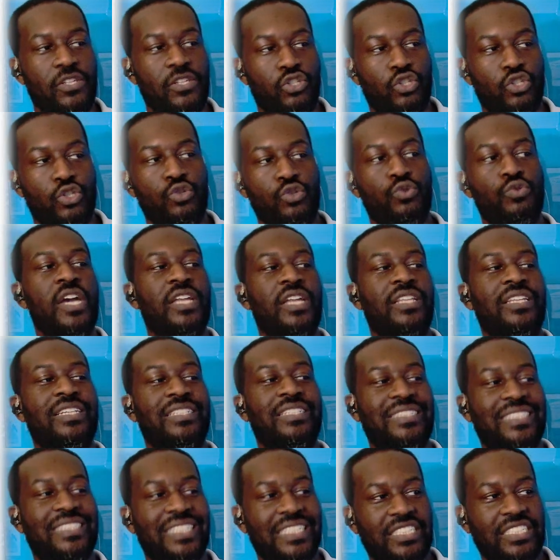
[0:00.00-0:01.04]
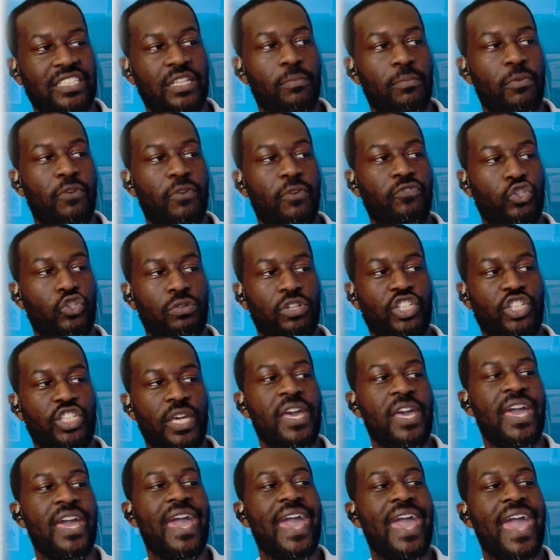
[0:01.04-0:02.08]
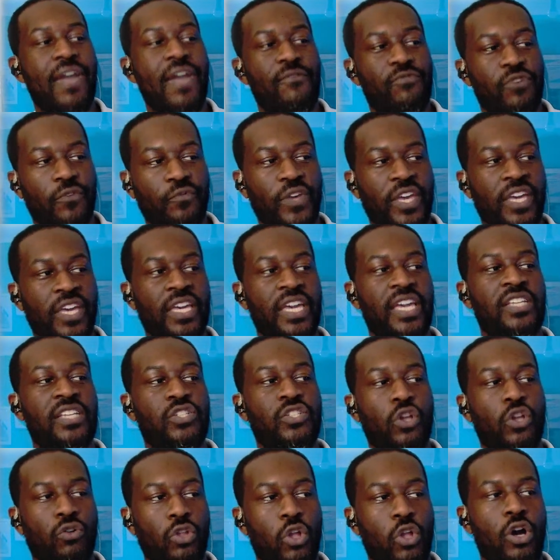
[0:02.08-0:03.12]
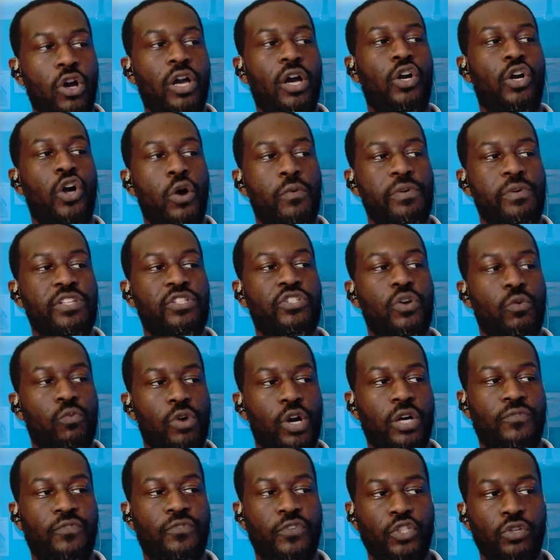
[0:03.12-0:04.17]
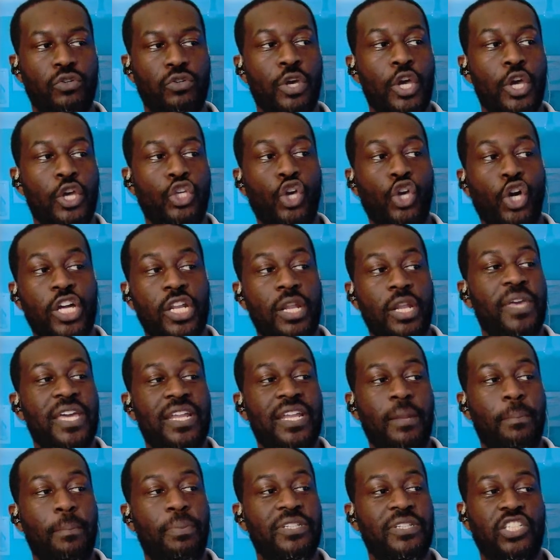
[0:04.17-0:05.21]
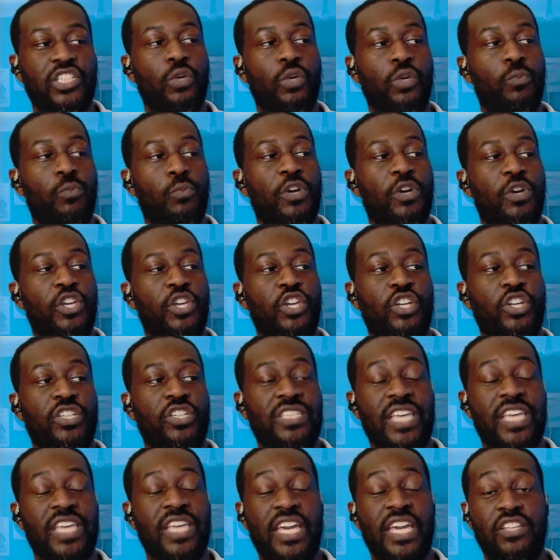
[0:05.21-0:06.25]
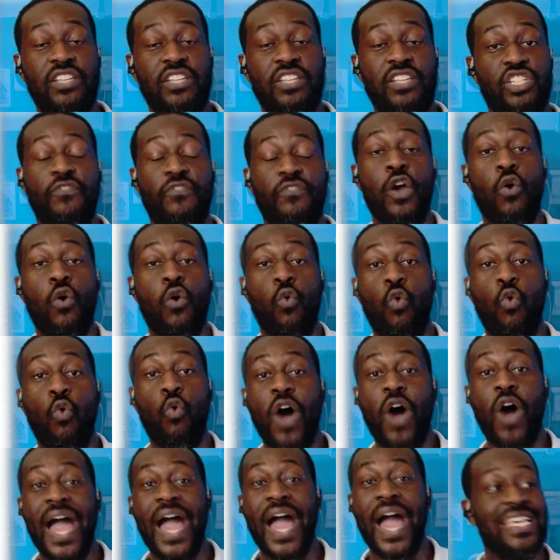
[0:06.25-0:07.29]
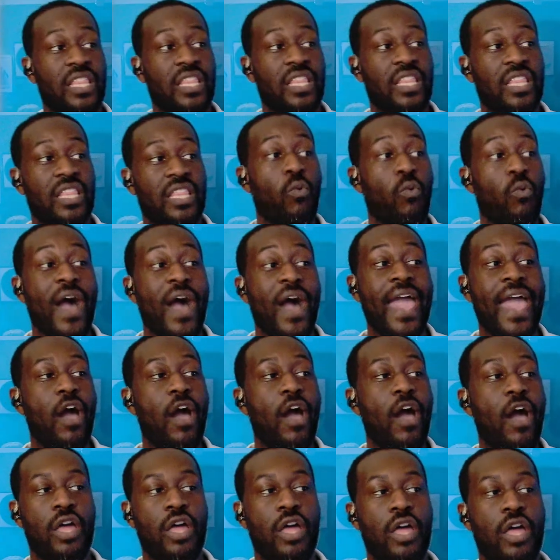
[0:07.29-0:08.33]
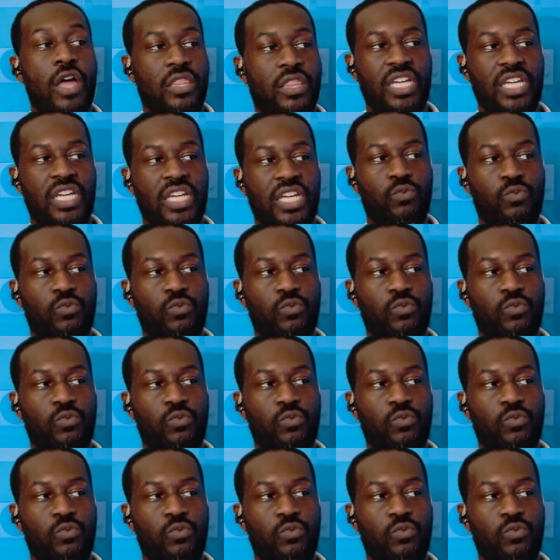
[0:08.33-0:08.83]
the system of stewardship, everything is no longer going to work for you. You're going to be in a position where you're saying to yourself, why aren't things working the way I want them to be working?